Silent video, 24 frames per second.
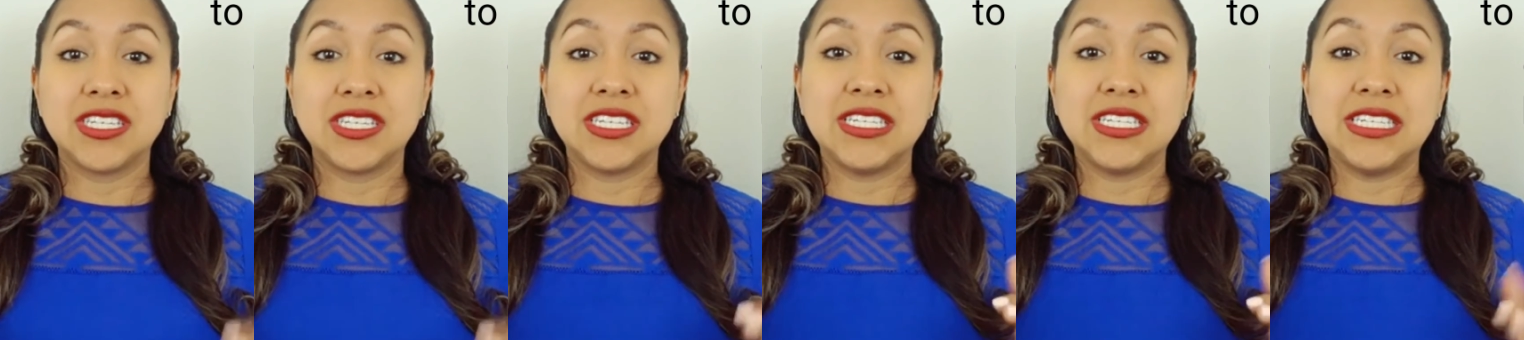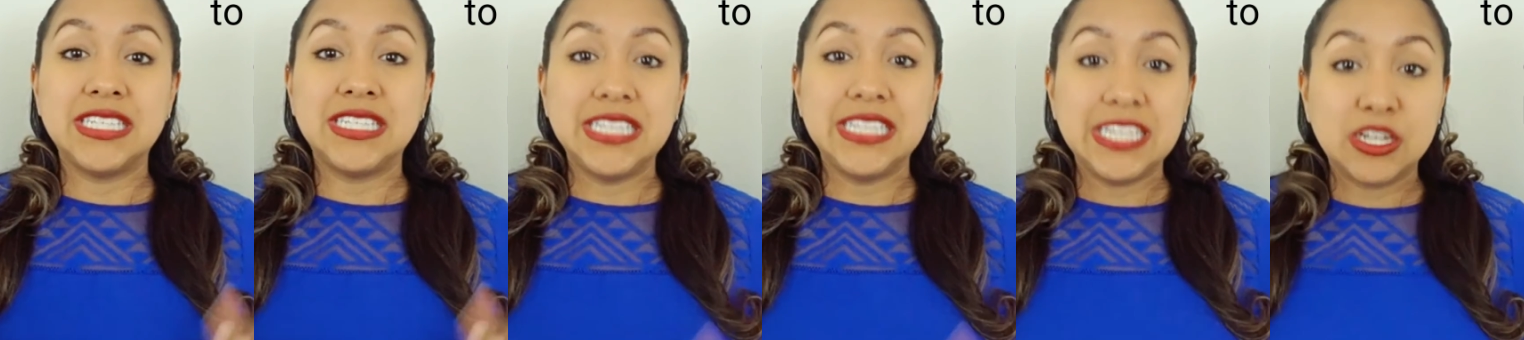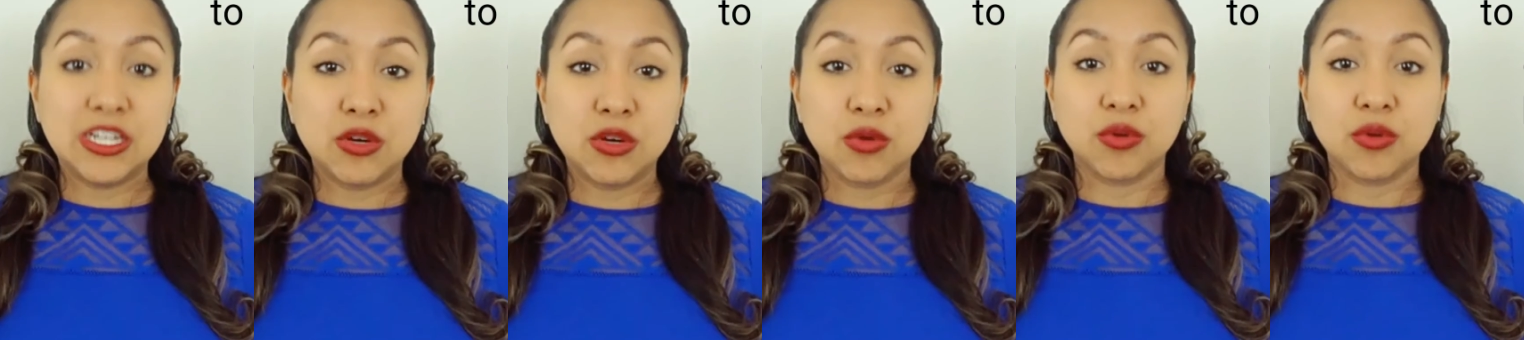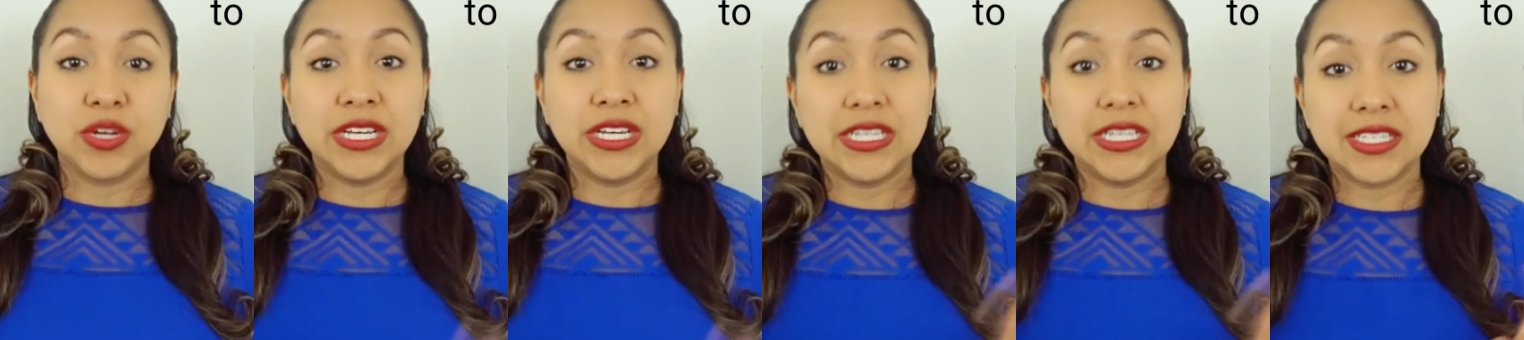to
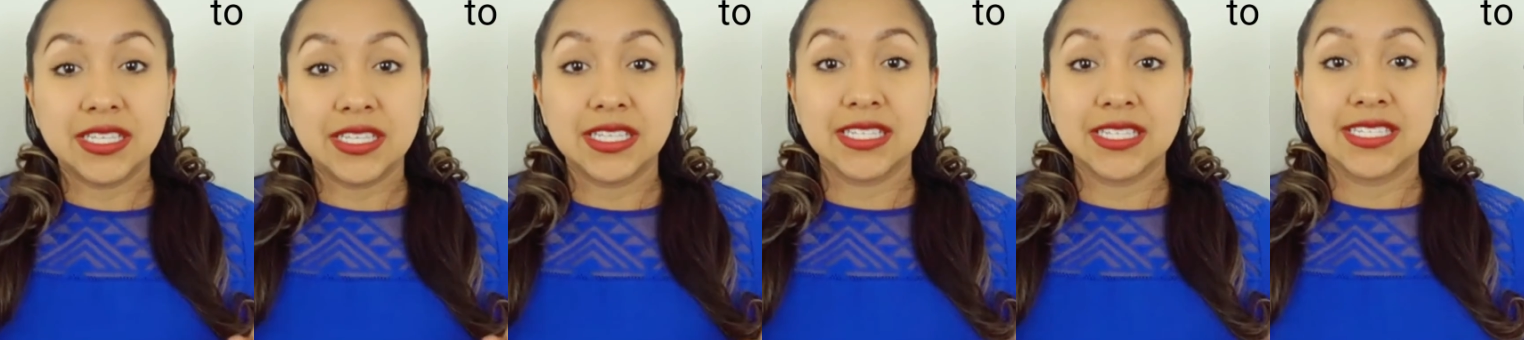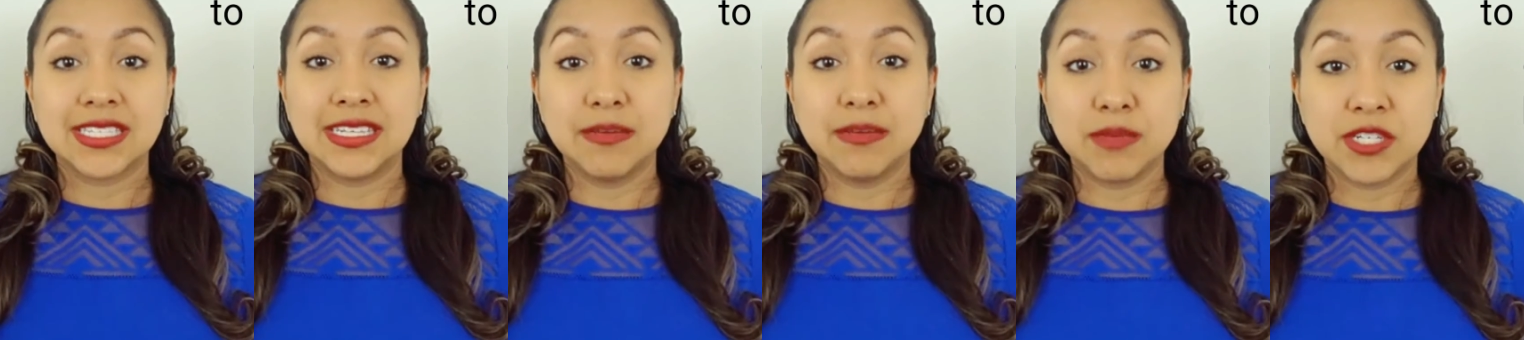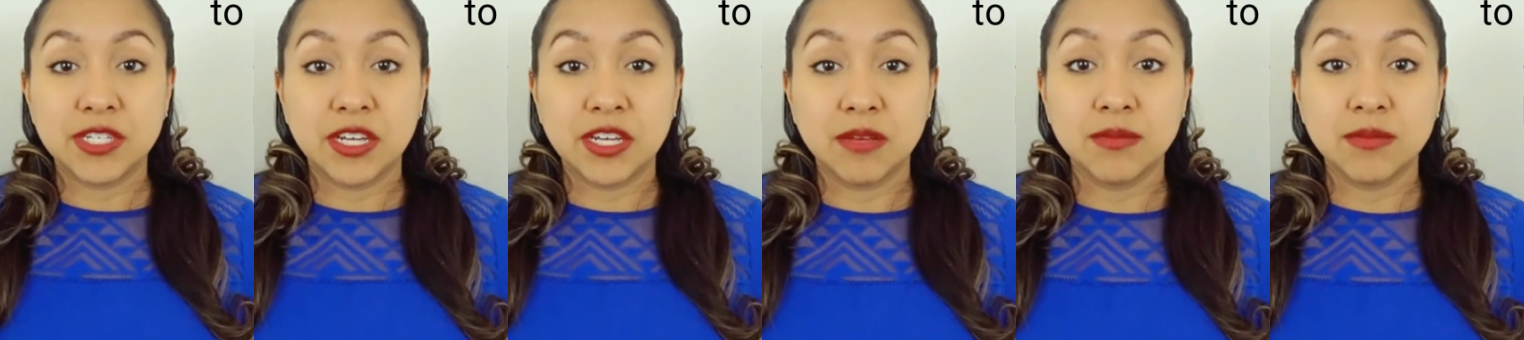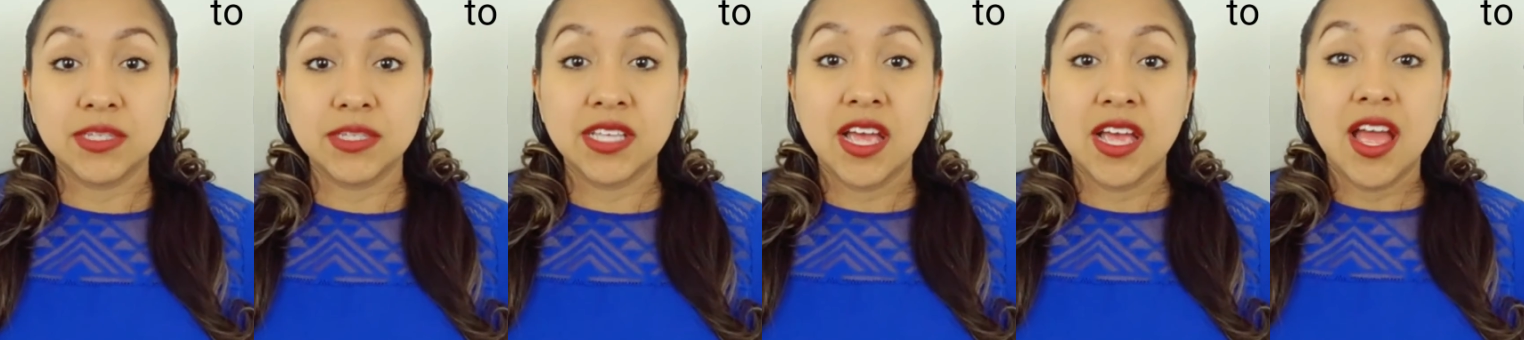decrease the
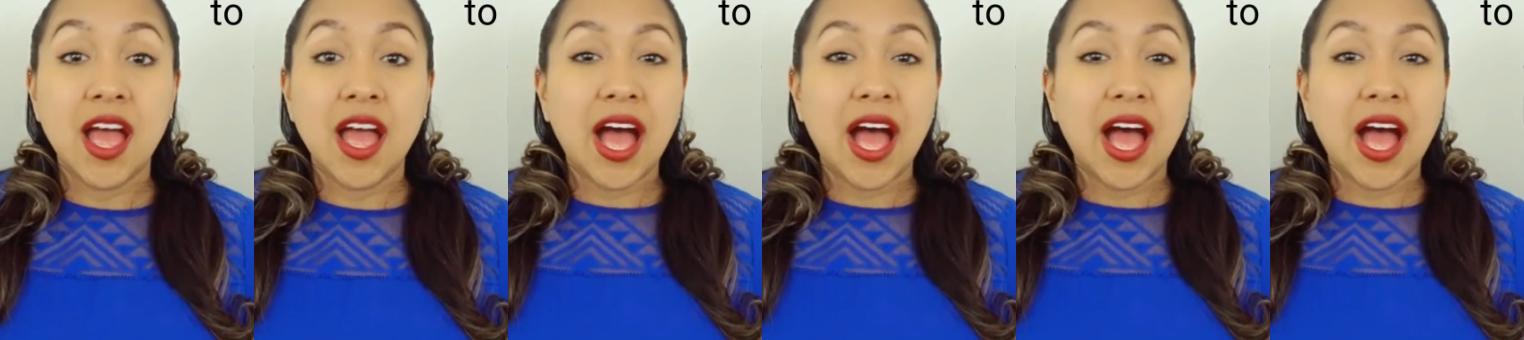symptoms.